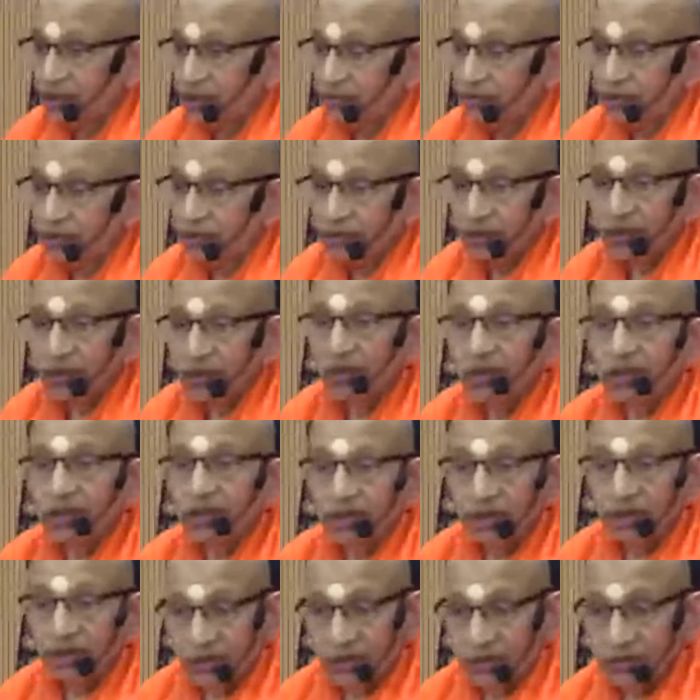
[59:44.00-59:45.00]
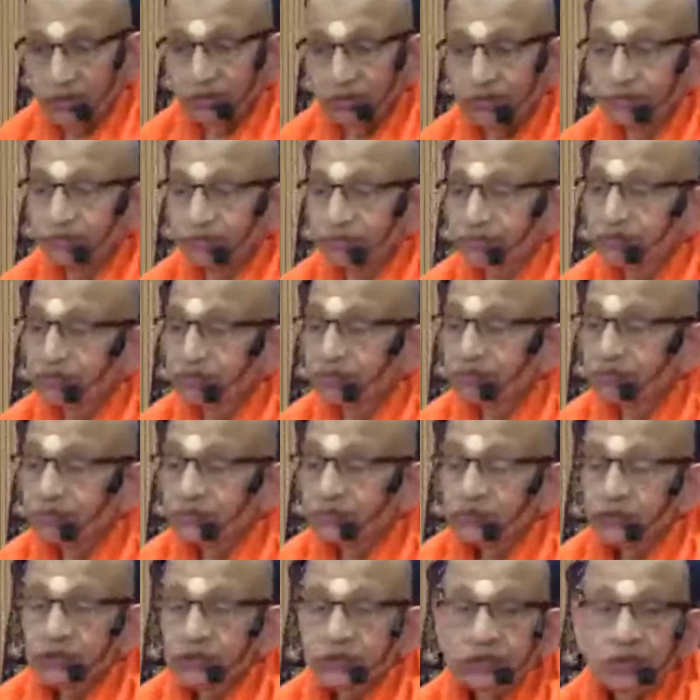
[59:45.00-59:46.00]
desire to know because already
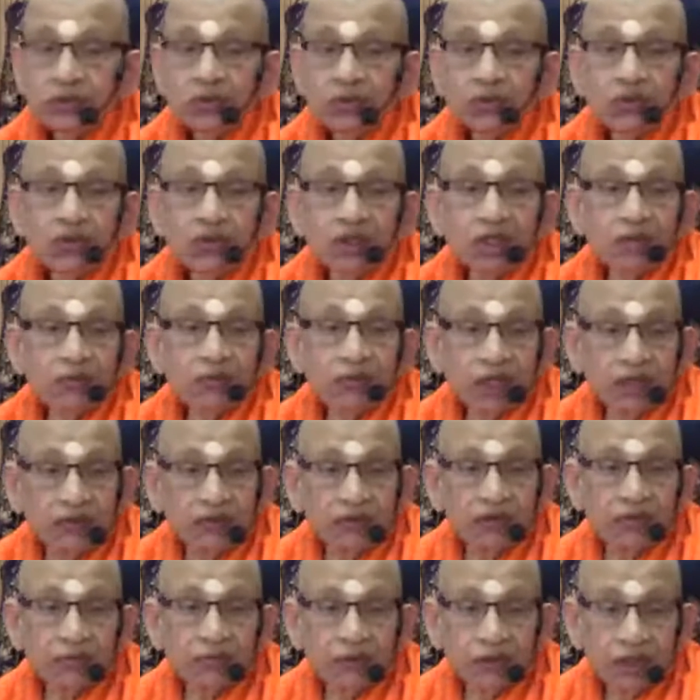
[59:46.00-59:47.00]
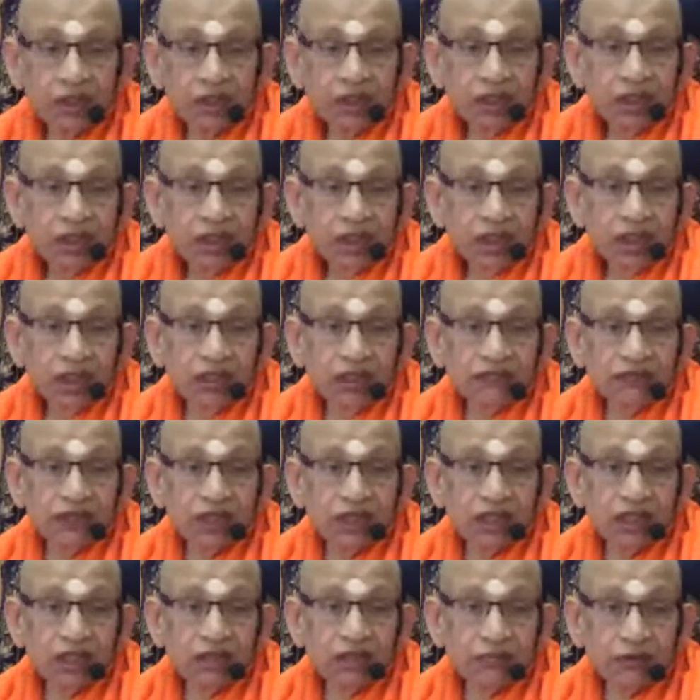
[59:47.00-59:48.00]
known. Or
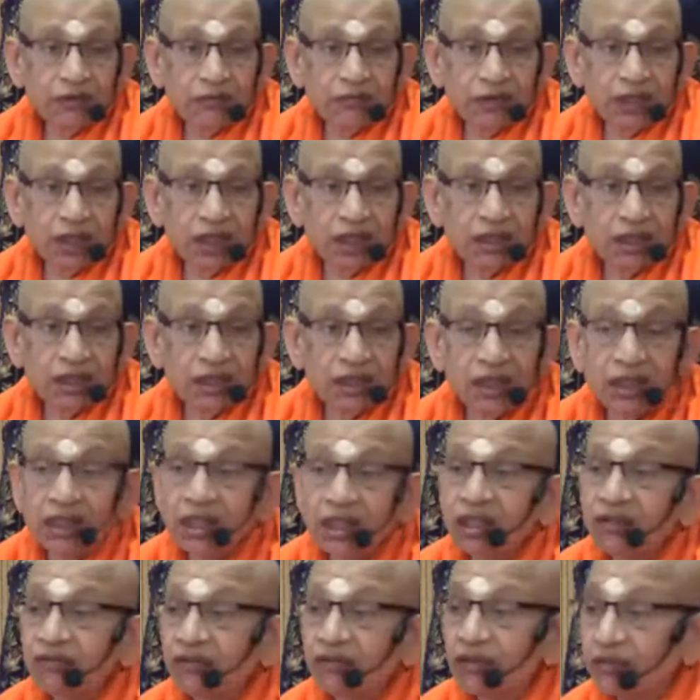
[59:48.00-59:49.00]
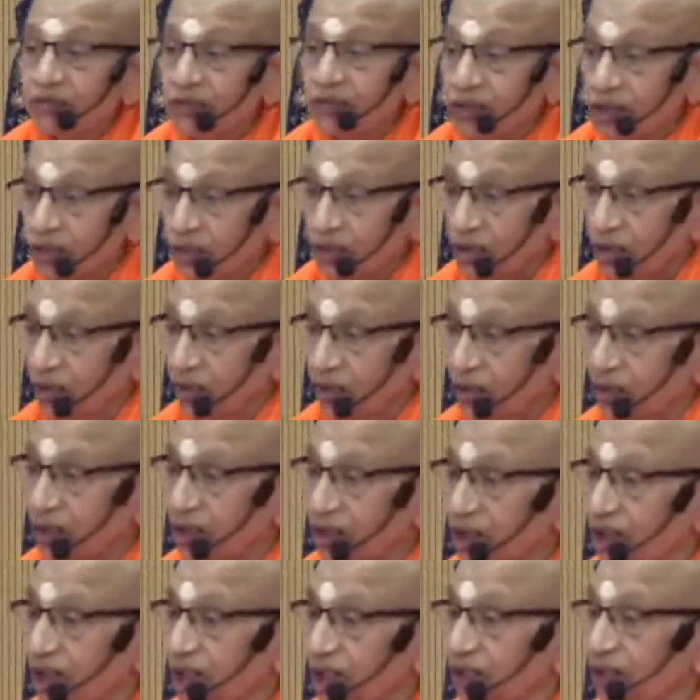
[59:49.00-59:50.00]
abhavepi. If that pramata can
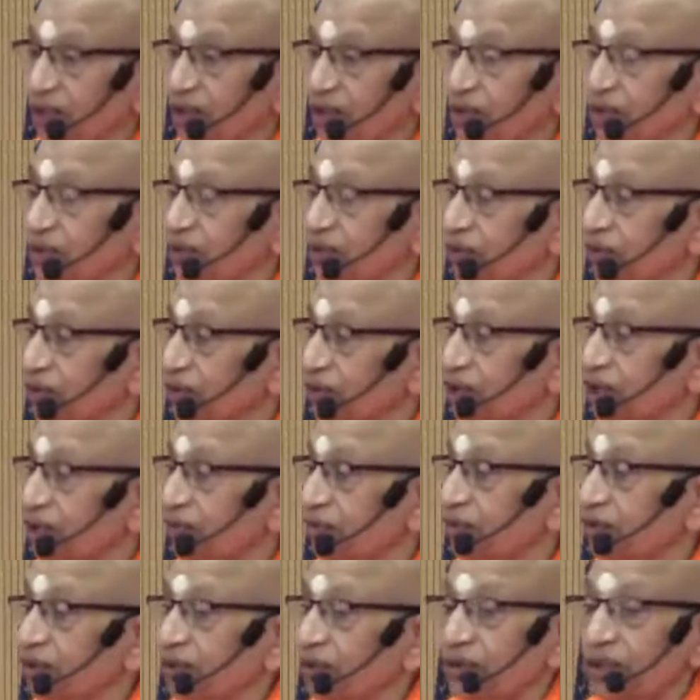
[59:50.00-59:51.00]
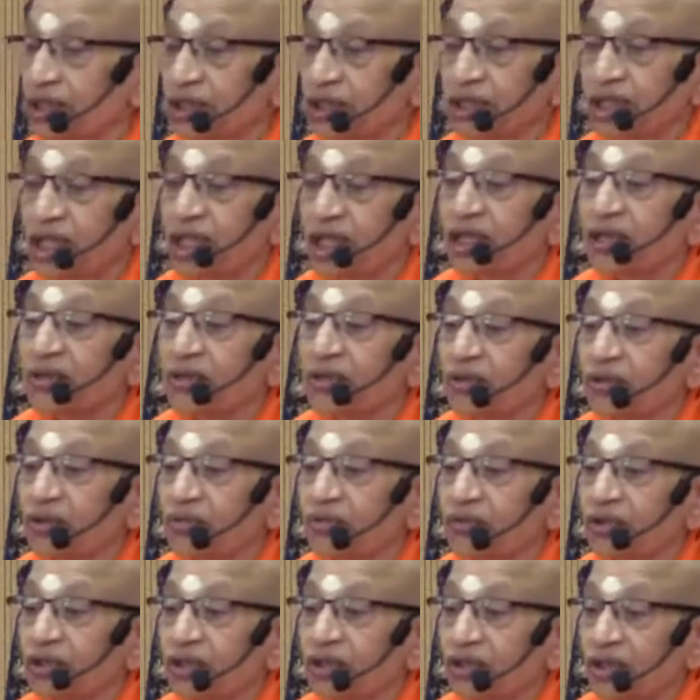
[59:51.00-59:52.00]
never be known, then also there will be
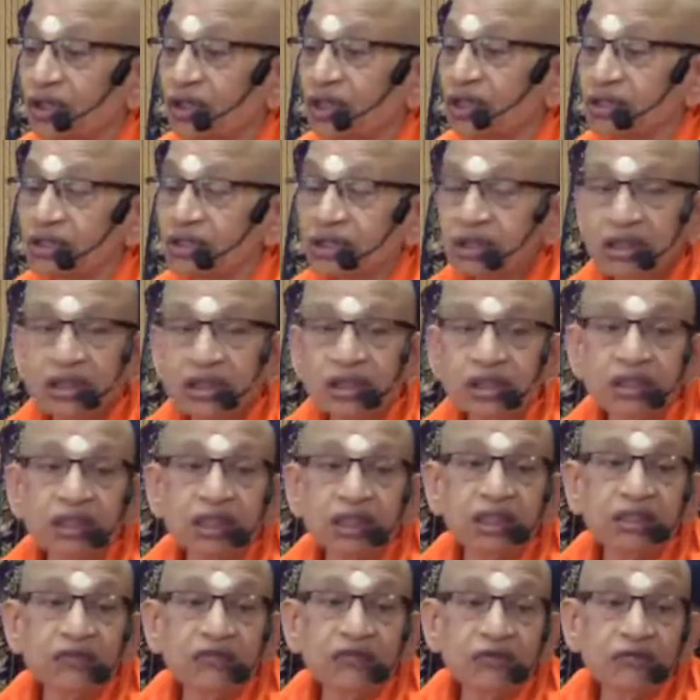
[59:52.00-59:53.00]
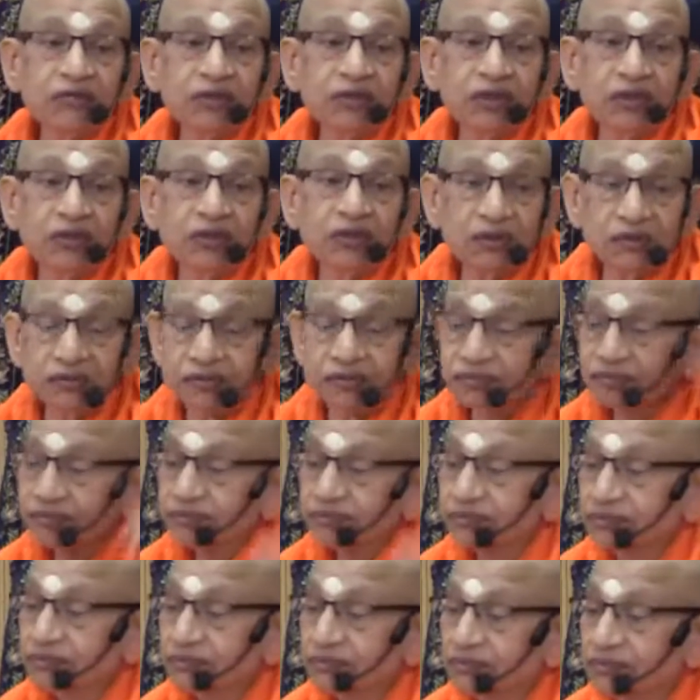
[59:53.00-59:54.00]
no desire to know because it can
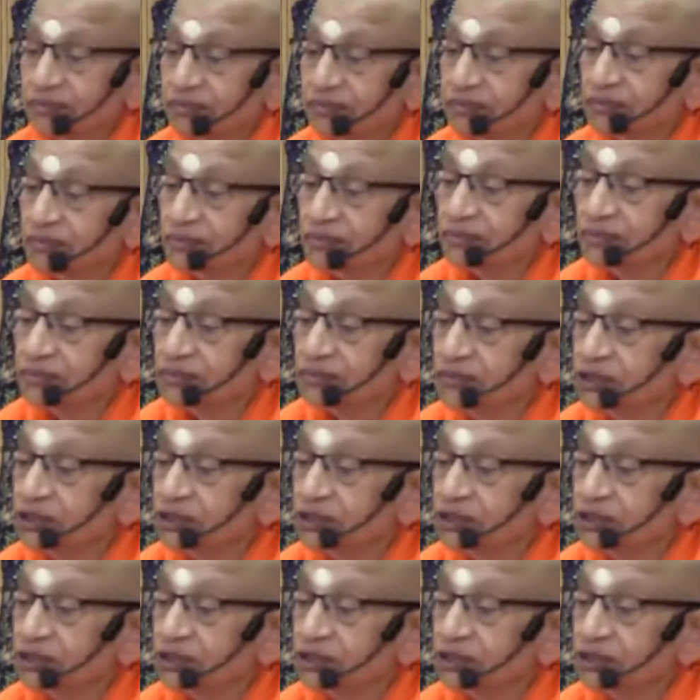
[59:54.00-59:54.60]
never be known.